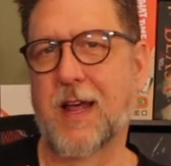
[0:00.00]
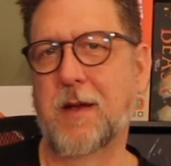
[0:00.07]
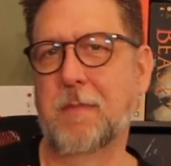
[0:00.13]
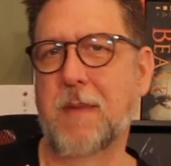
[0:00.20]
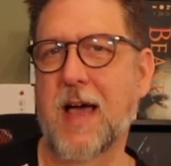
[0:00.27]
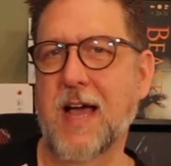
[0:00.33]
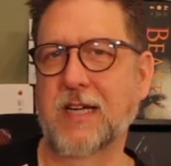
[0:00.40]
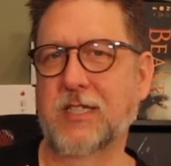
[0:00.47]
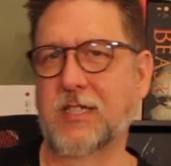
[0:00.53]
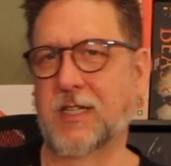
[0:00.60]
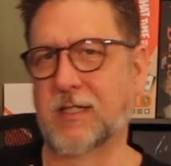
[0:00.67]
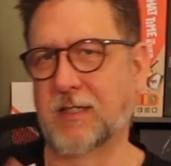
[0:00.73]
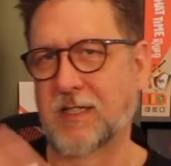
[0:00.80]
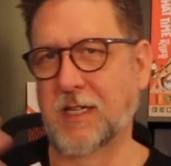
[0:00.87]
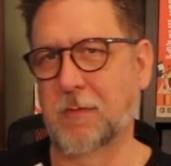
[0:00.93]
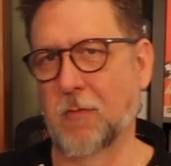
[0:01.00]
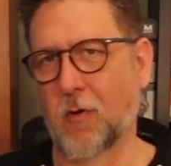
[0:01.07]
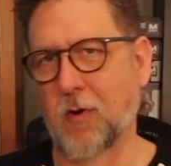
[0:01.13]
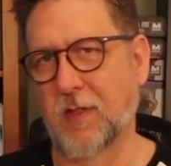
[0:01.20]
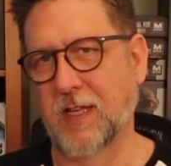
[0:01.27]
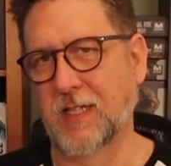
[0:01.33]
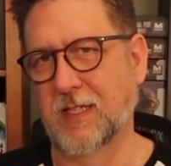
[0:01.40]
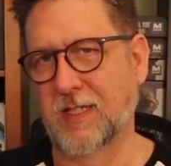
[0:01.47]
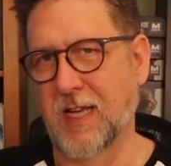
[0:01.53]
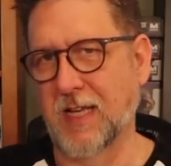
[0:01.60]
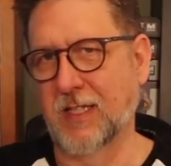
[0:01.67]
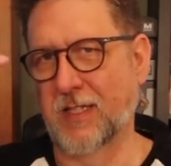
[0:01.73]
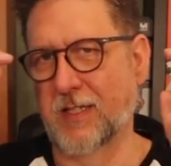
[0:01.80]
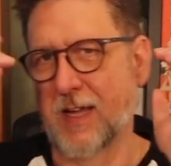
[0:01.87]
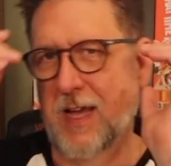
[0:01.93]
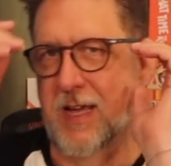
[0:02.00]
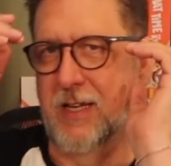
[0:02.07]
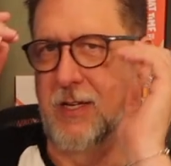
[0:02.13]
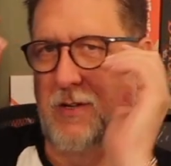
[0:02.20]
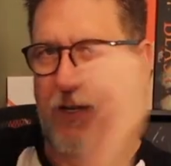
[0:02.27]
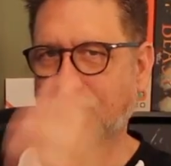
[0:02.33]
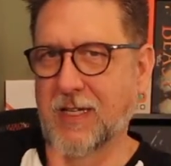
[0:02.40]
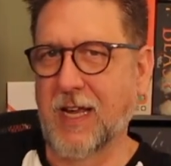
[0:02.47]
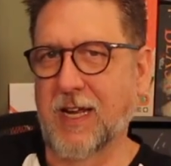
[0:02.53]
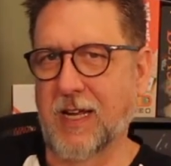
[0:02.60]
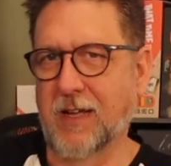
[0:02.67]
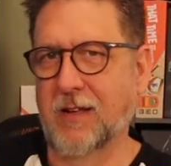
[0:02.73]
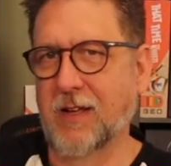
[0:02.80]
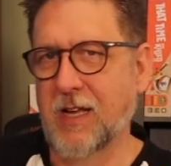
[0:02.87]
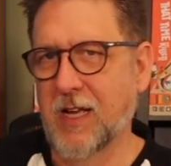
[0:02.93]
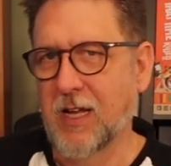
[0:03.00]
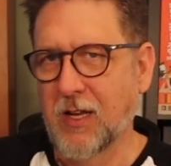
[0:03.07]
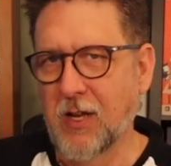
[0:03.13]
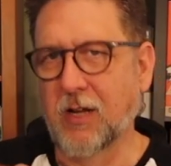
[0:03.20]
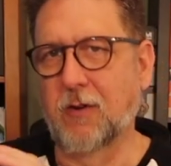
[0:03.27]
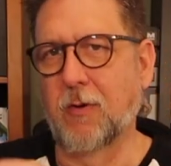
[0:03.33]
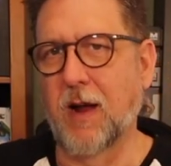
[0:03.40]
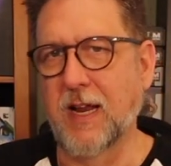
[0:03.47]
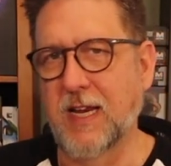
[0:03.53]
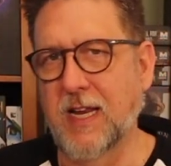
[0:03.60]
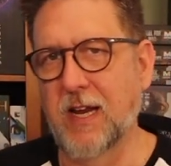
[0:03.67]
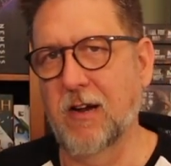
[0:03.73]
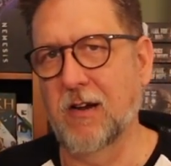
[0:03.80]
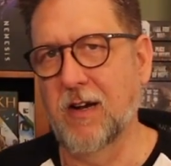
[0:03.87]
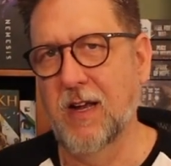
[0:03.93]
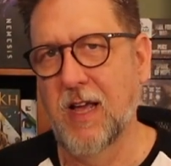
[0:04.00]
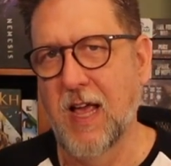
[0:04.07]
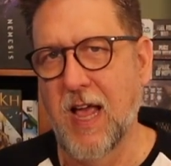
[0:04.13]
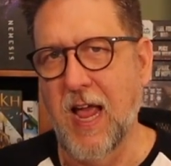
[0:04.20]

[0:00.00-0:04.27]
Unmatched and see more of these sets, you can take a look right here.